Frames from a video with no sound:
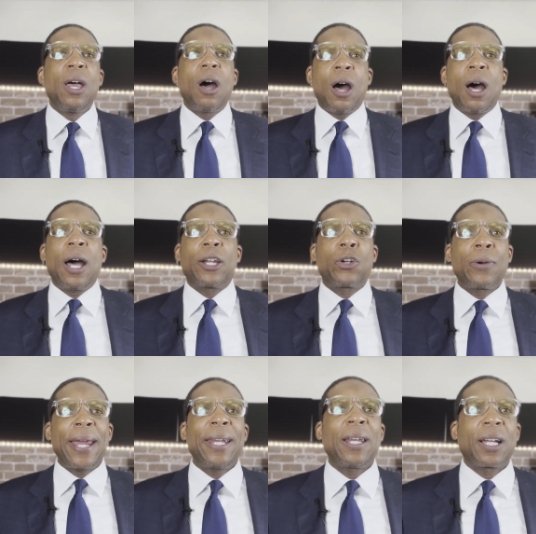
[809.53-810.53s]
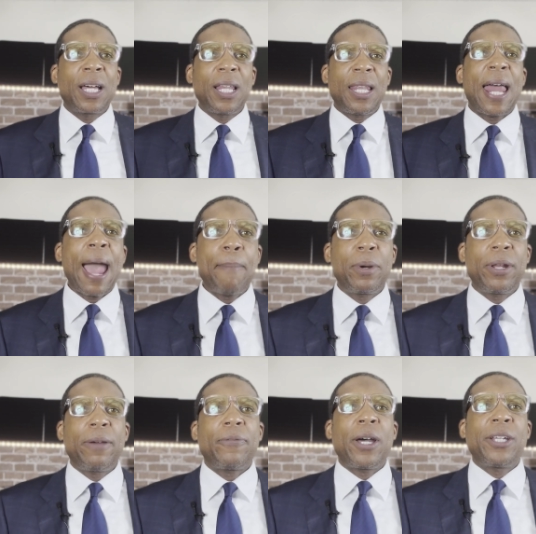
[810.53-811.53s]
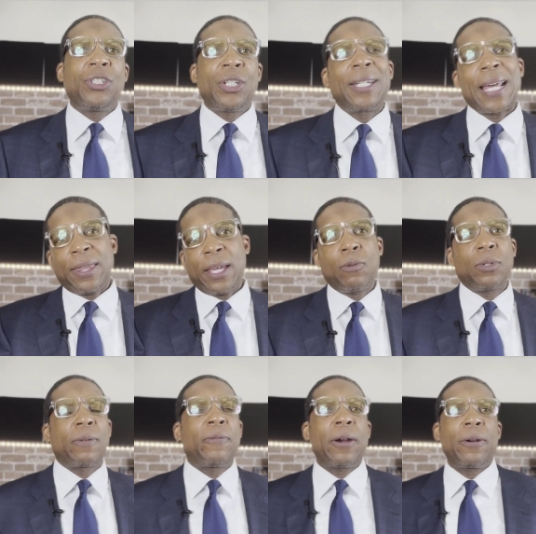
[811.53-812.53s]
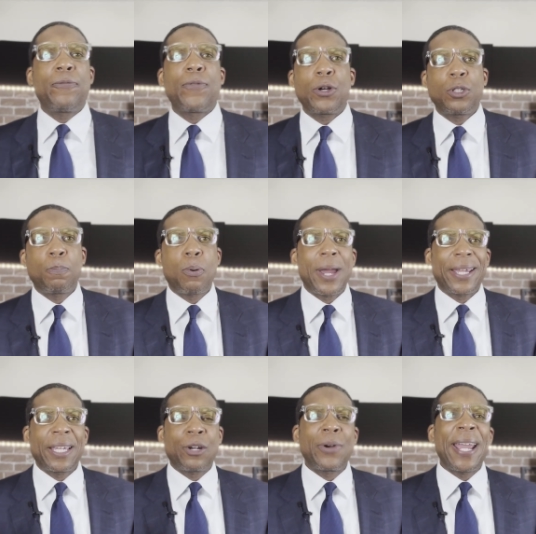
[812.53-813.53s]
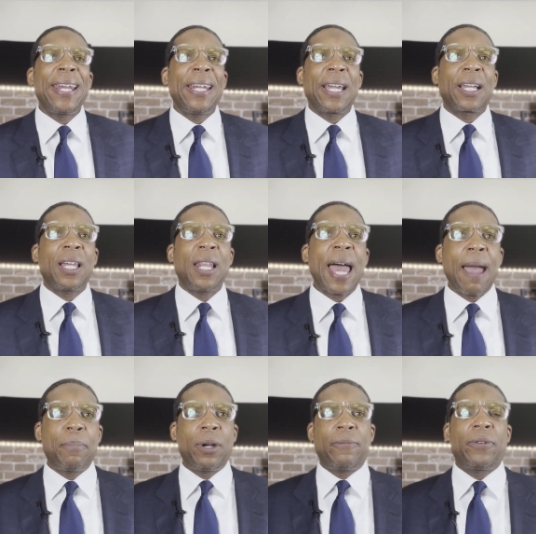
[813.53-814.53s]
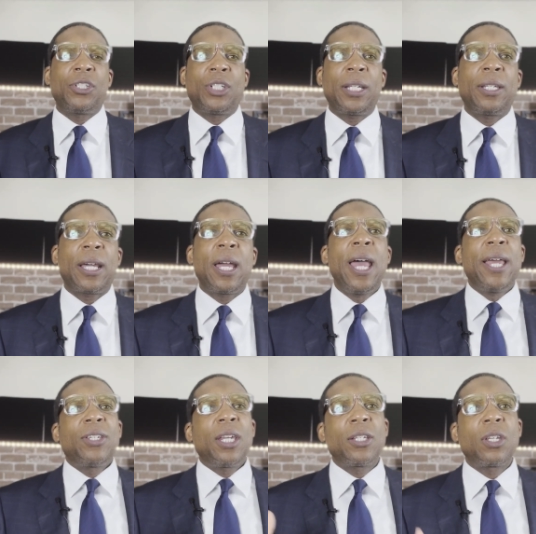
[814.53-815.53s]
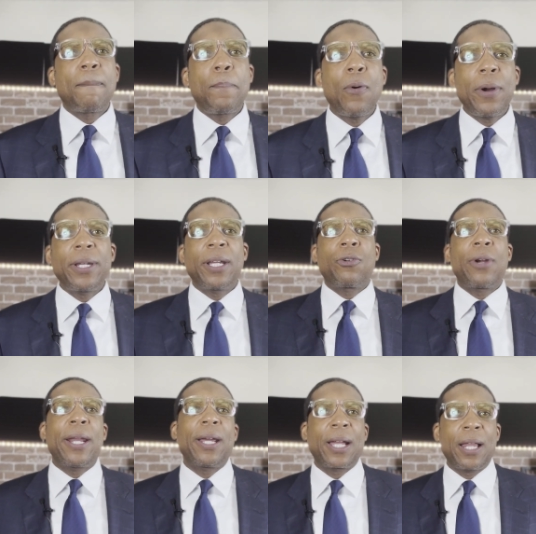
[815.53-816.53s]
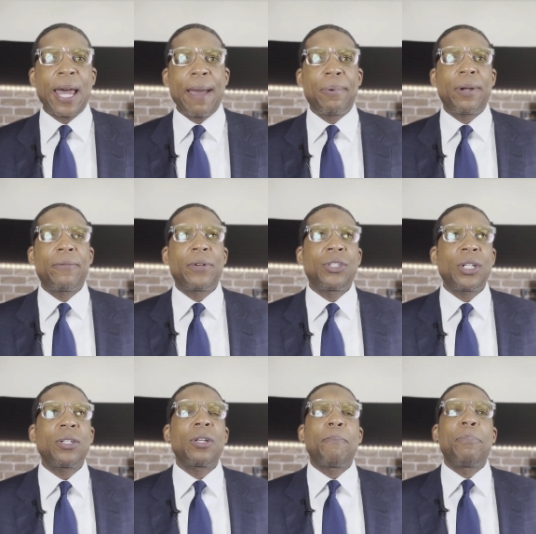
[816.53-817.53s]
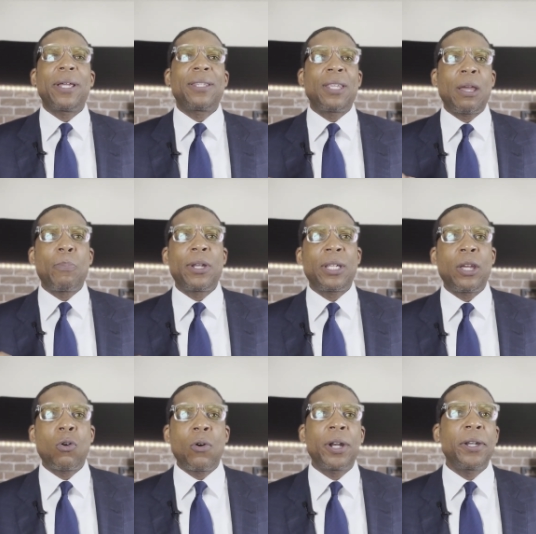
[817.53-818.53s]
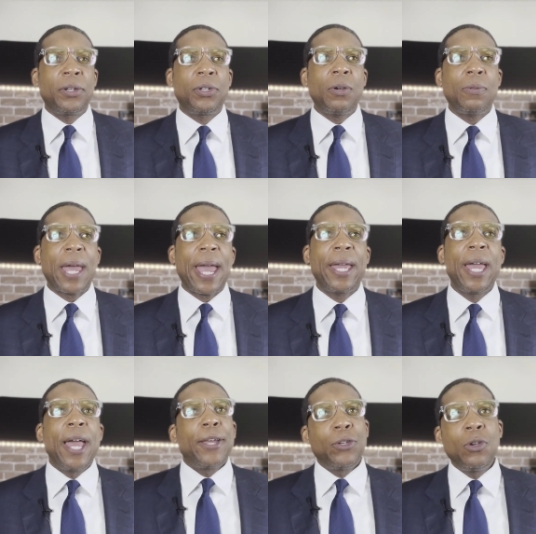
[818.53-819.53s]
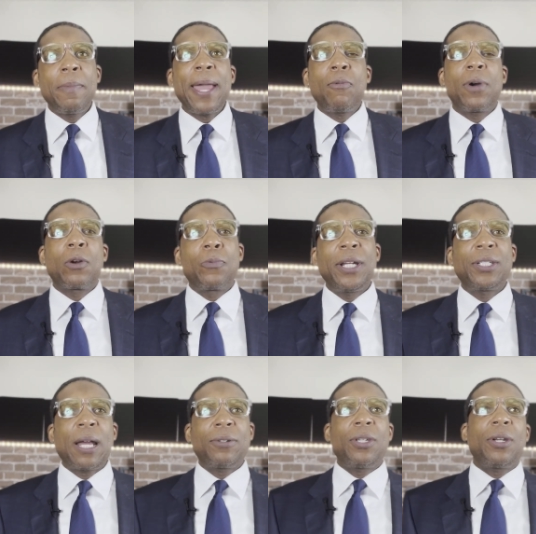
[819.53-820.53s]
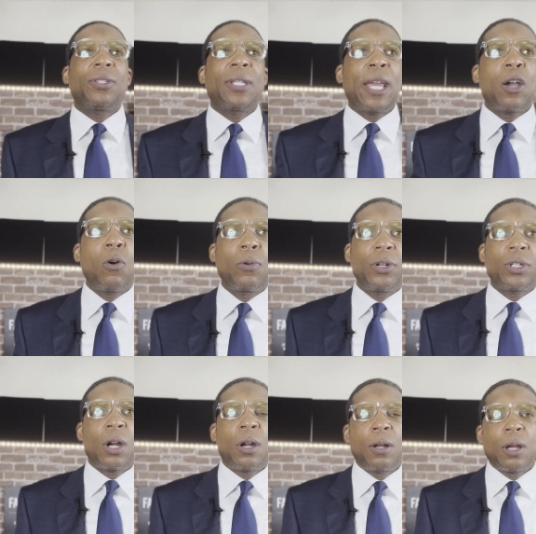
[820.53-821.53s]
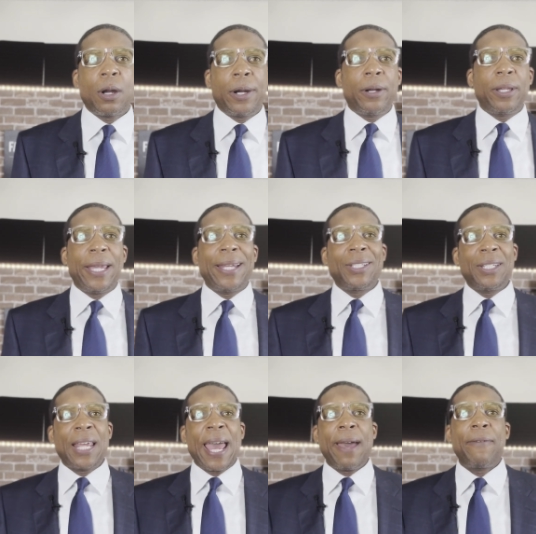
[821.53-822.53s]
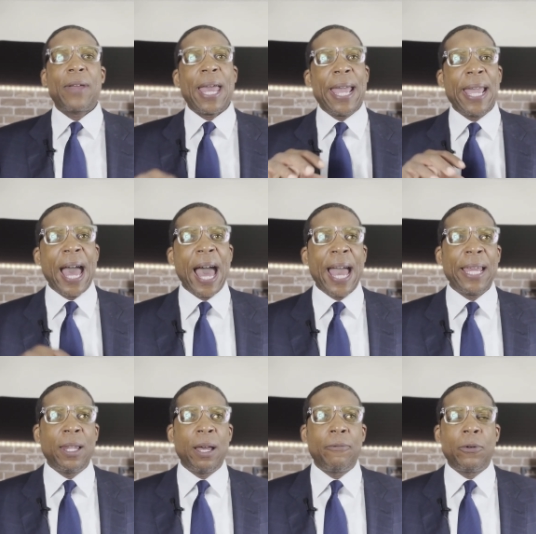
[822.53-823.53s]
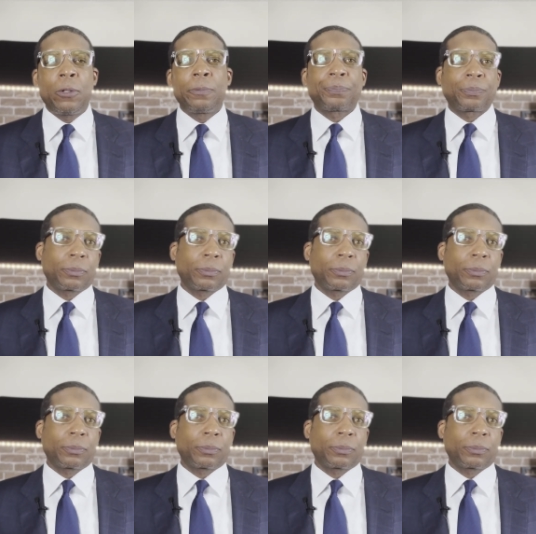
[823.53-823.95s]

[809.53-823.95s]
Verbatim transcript: uh, creating a collaborative agenda. I think it was the very first point. Creating a collaborative agenda. See, it's important to create a collaborative agenda, but but in order to do that, you may want to reach out to your stakeholders er early and just have a high level